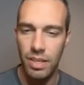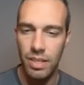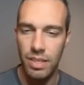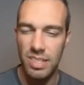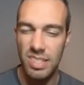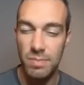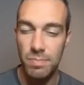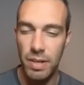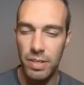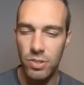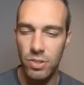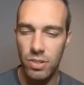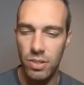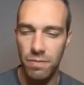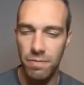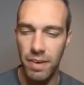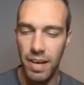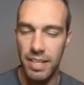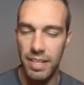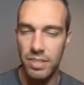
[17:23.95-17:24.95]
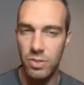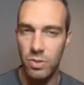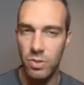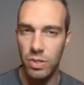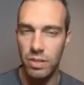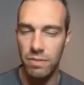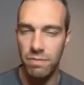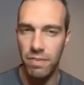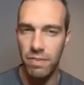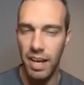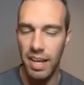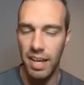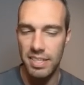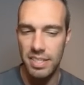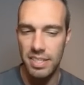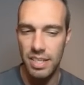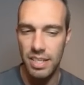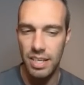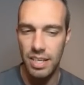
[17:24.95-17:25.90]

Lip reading: special defense or defense,